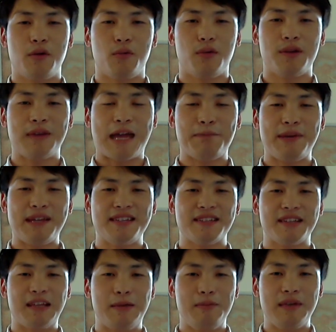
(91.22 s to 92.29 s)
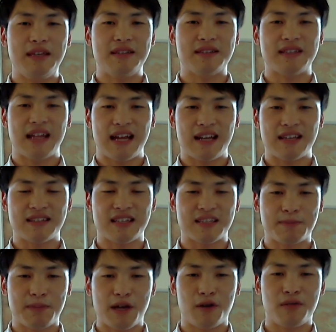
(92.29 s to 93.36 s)
What that basically means is that it's a
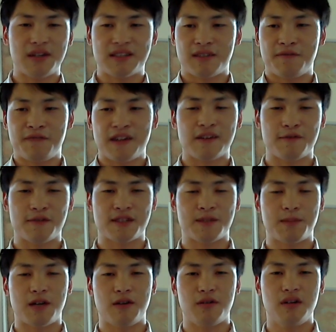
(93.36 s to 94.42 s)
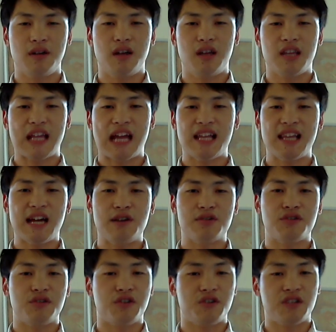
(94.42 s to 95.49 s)
spell, it's an effect of a spell that
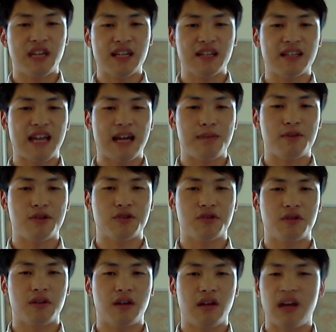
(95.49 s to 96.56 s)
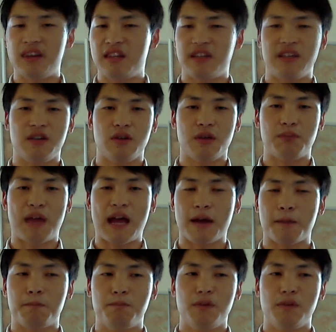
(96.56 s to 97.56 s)
allows you to take the damage and then heal it back.